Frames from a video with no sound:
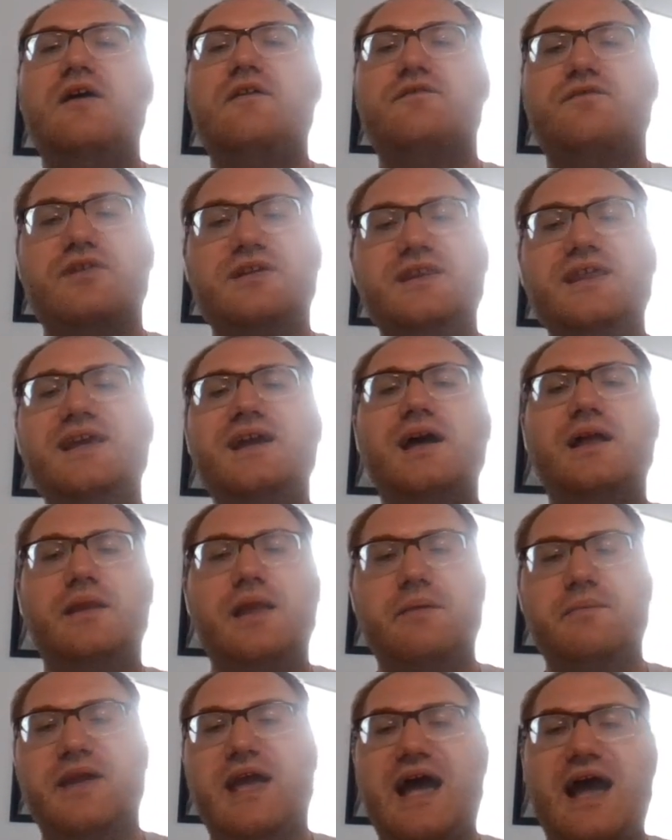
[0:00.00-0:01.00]
Fridley and
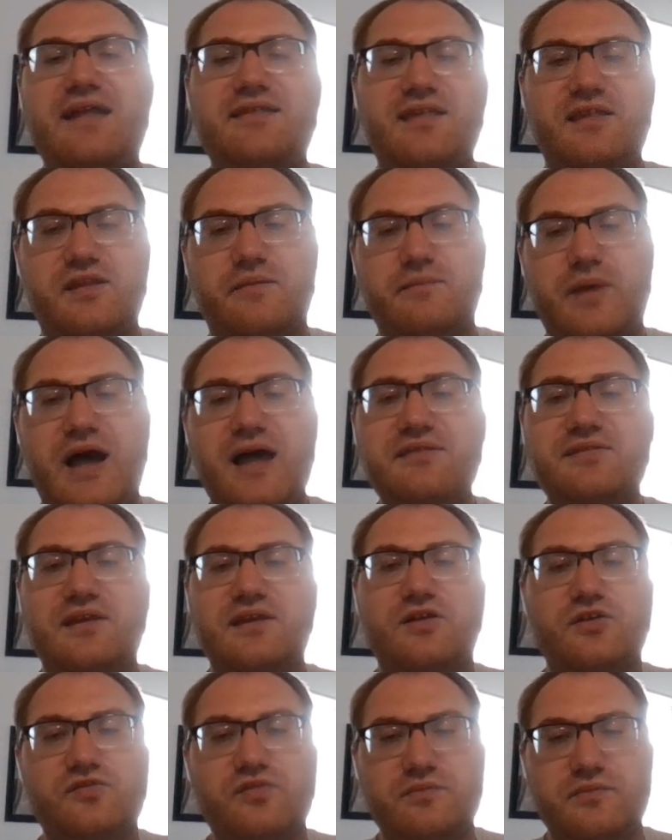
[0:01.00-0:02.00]
Columbia Heights has a bus
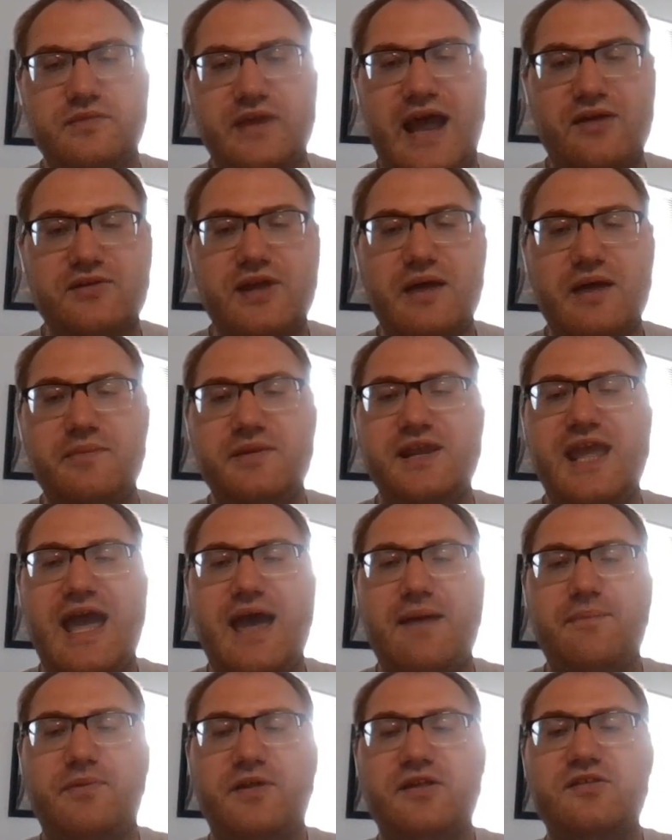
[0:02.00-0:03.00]
that goes from downtown
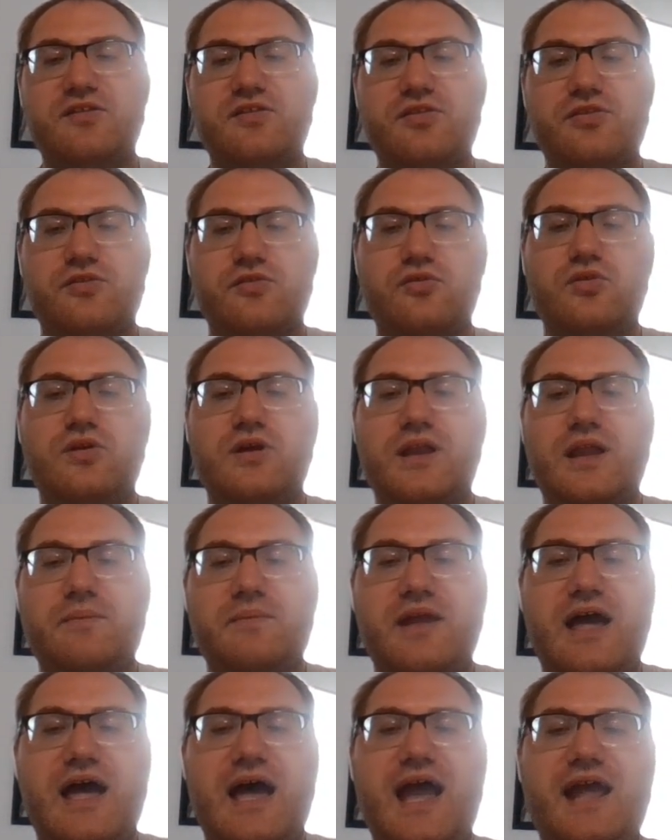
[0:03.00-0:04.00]
Minneapolis through
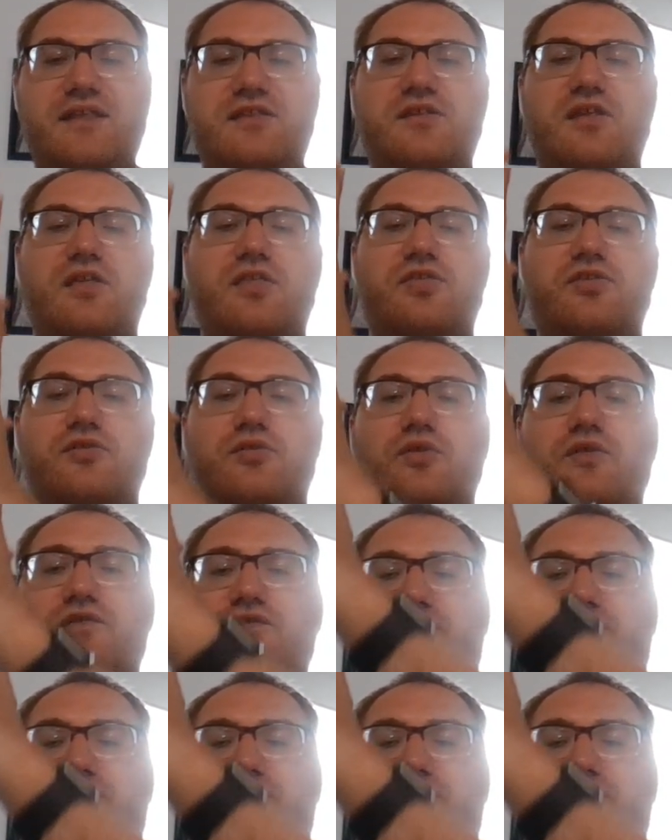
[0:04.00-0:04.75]
Columbia Heights, through